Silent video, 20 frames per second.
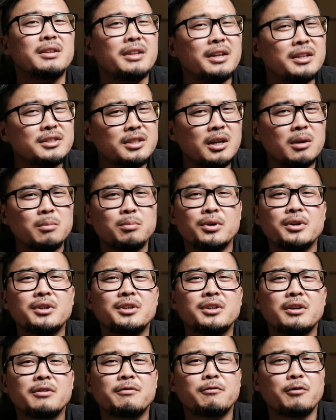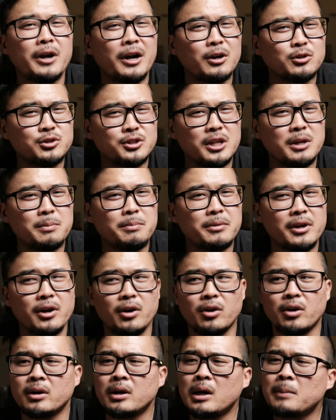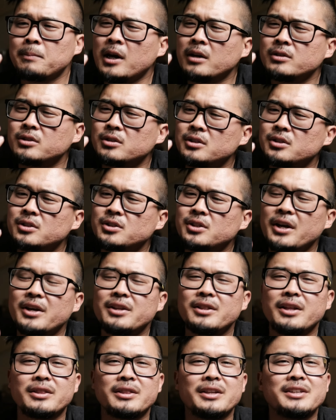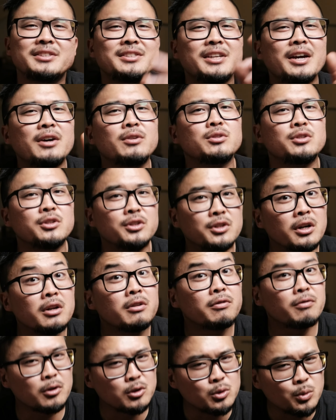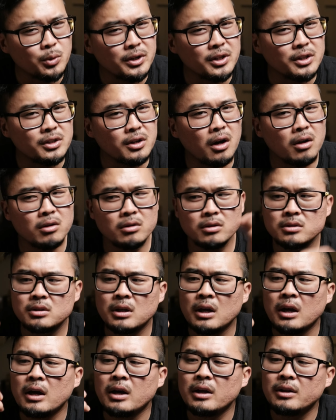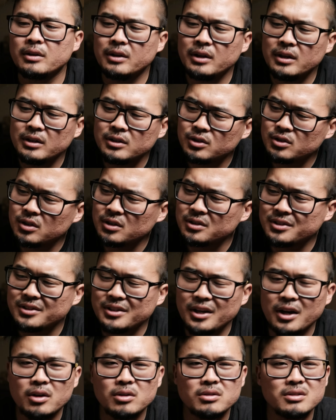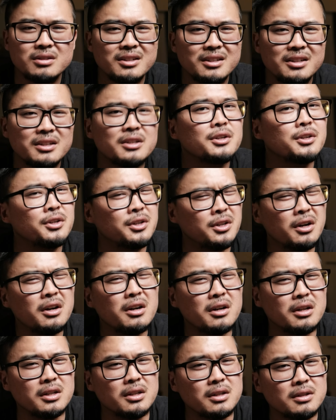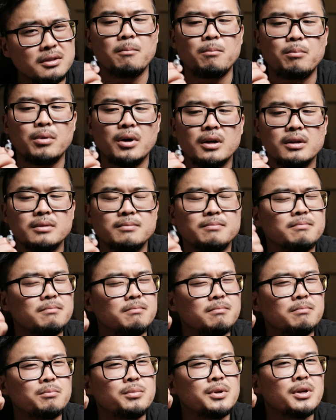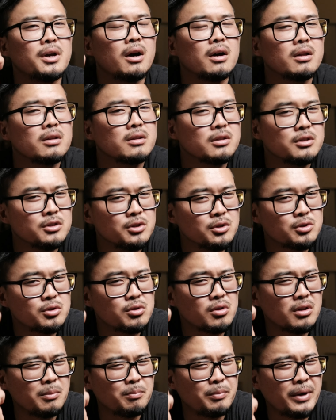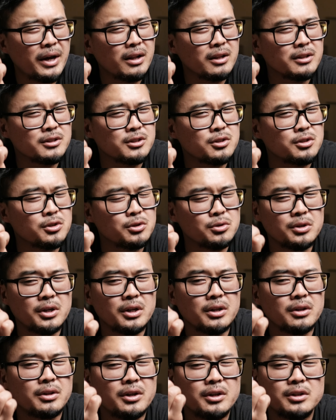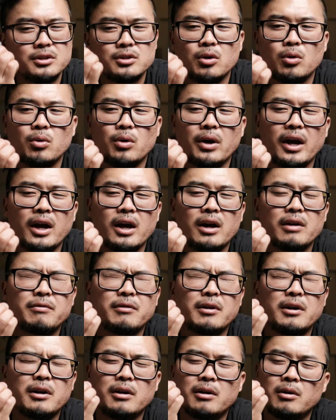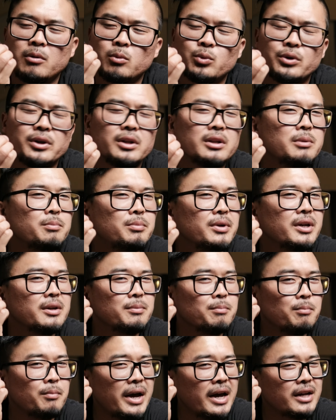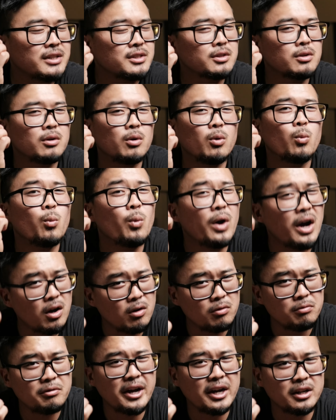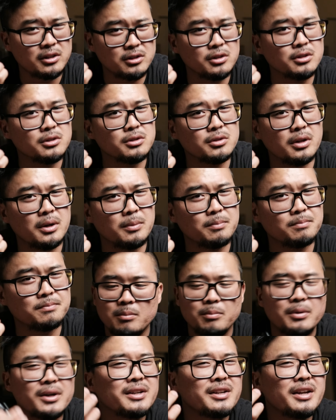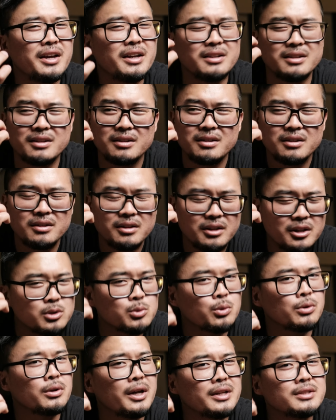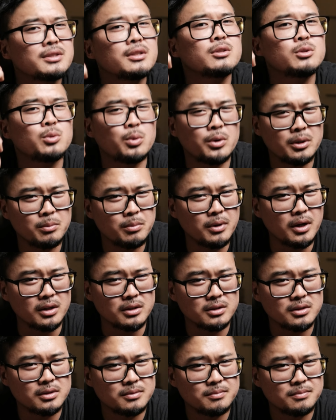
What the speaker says: These sound pretty good for how cheap they are, and I'm not just saying that they sound good for $20, these just sound good. But beyond the neutral and balanced tuning, these don't have a really big magical wow factor to them. But again, these were less than 20 bucks.